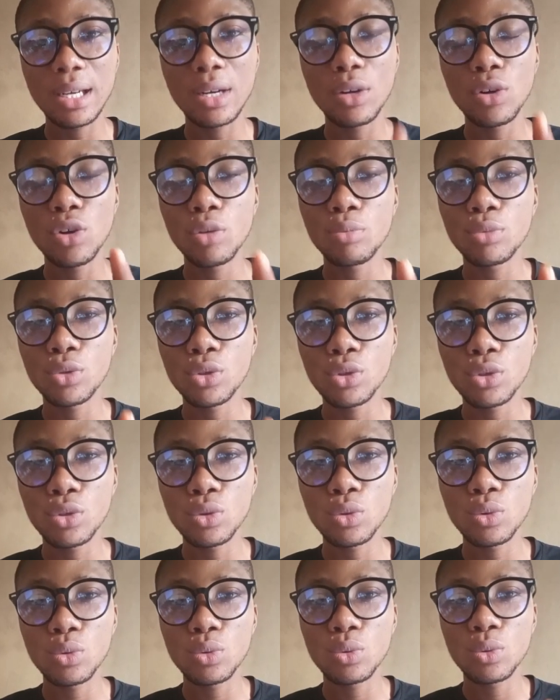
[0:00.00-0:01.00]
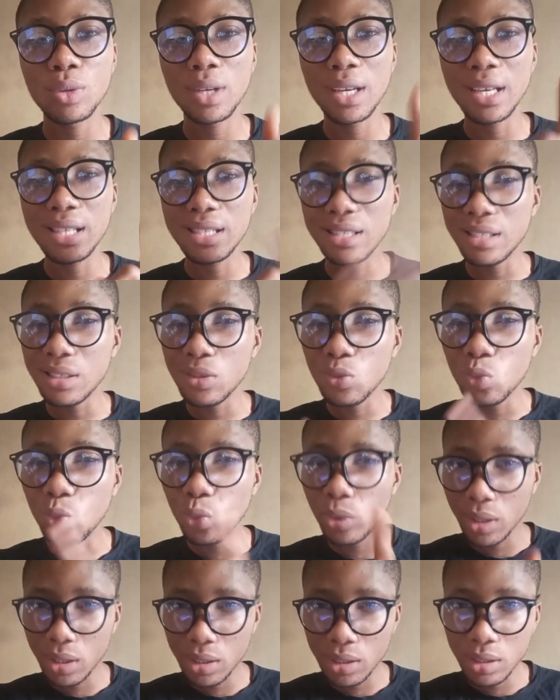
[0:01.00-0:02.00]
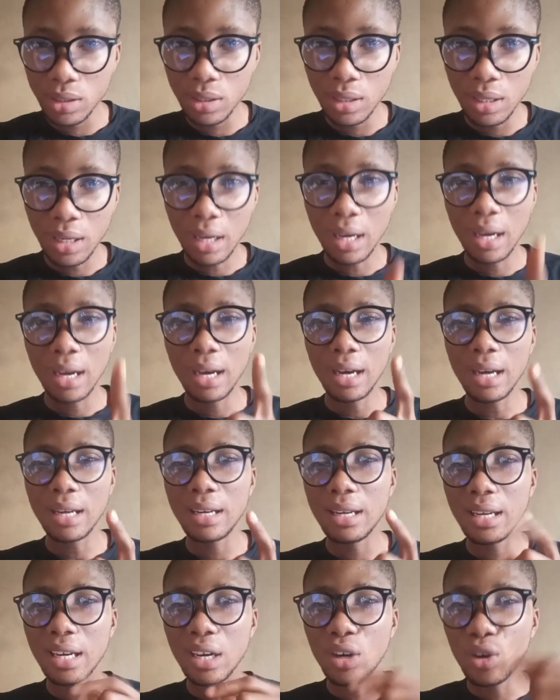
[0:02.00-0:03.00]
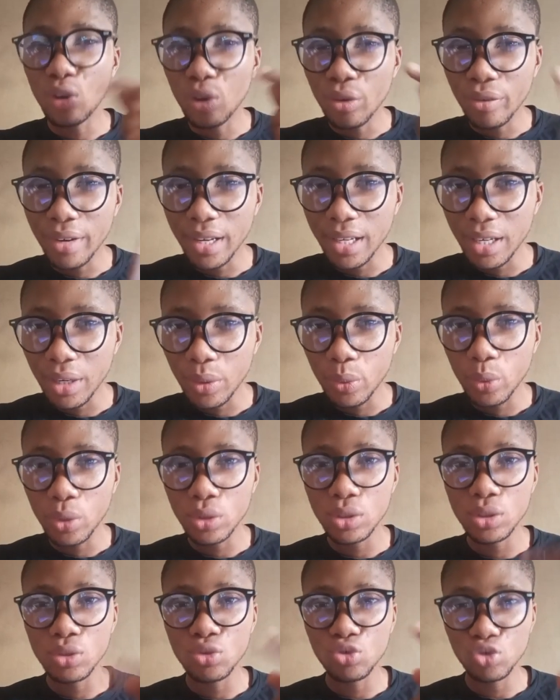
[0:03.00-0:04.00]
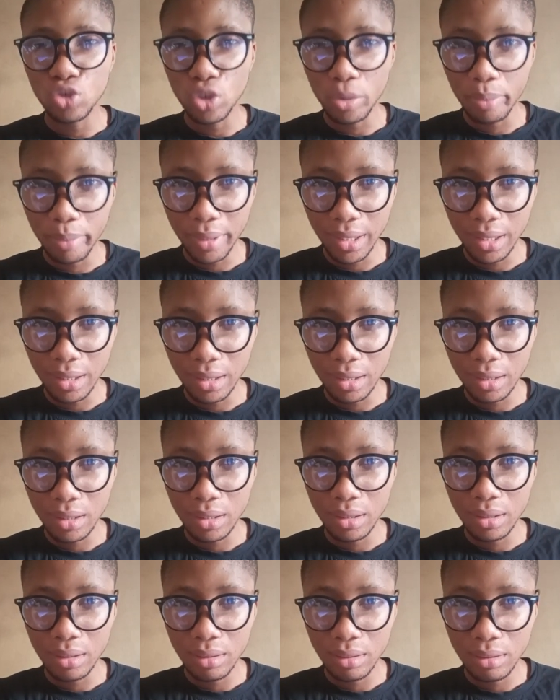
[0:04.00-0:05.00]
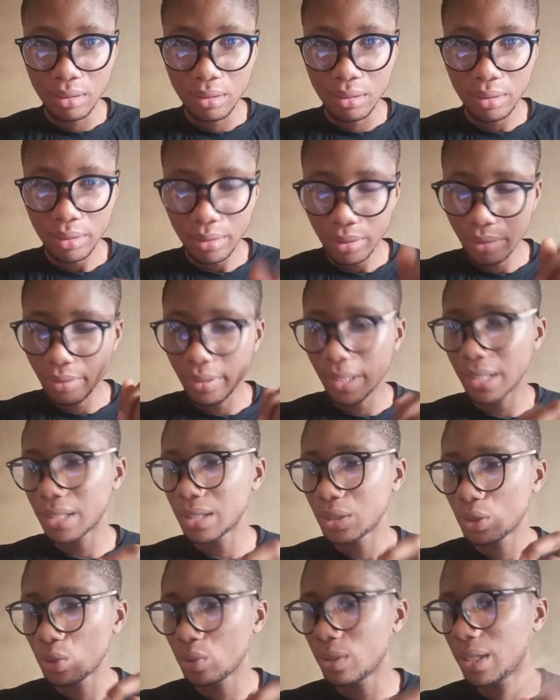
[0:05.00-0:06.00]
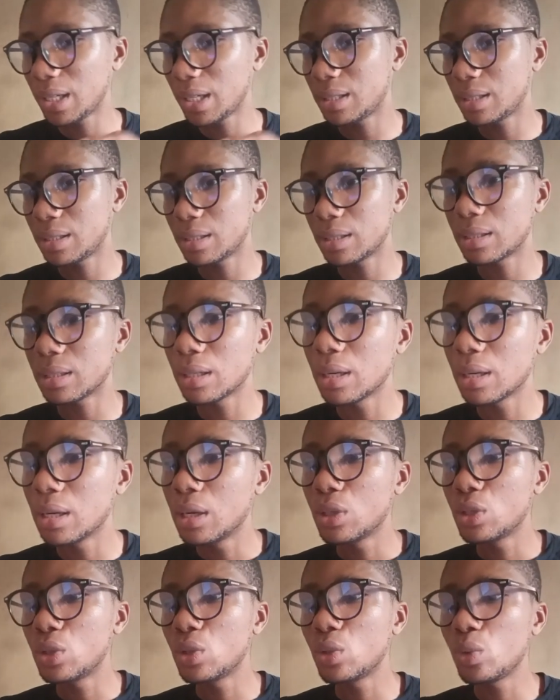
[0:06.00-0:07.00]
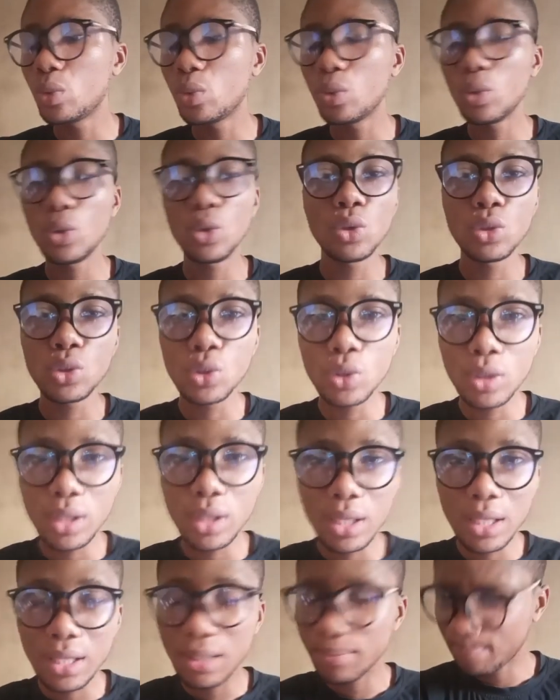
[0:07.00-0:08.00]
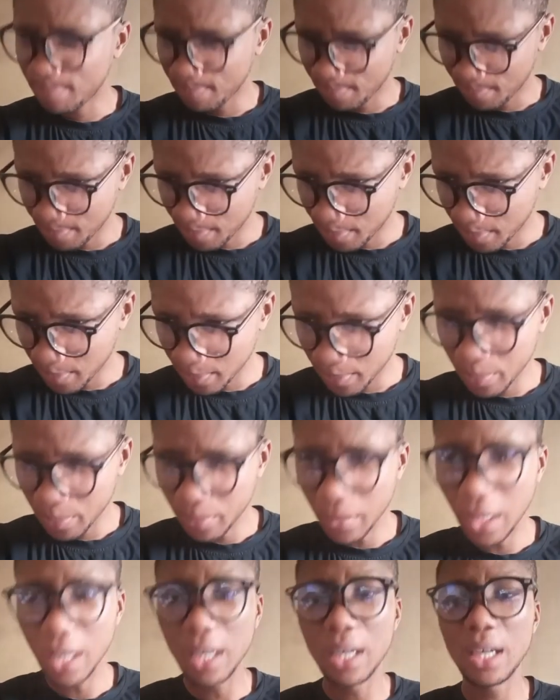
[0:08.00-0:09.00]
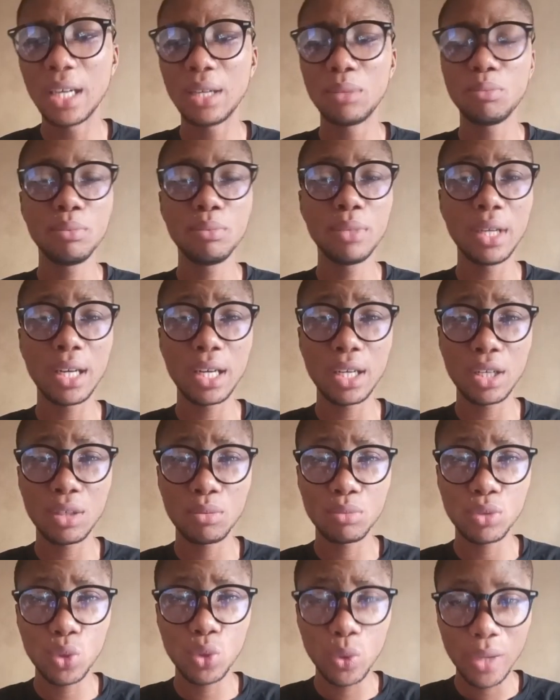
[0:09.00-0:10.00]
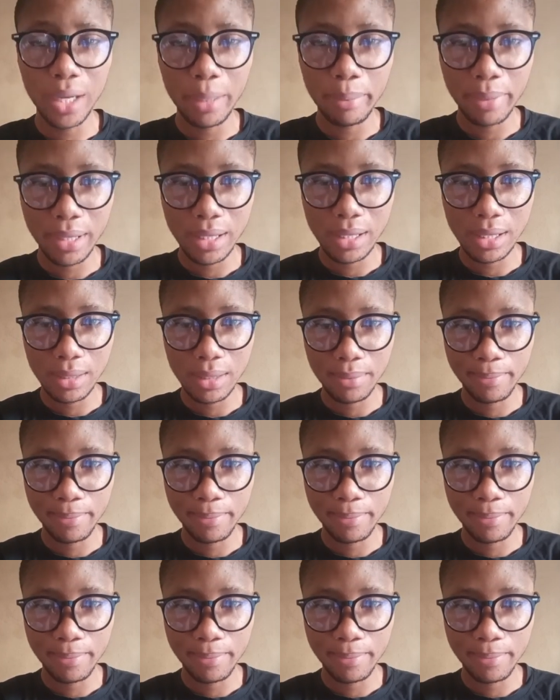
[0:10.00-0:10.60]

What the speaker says: up to 18 weeks and they are already dropping. Alright, so that is it. So you also need soya beans.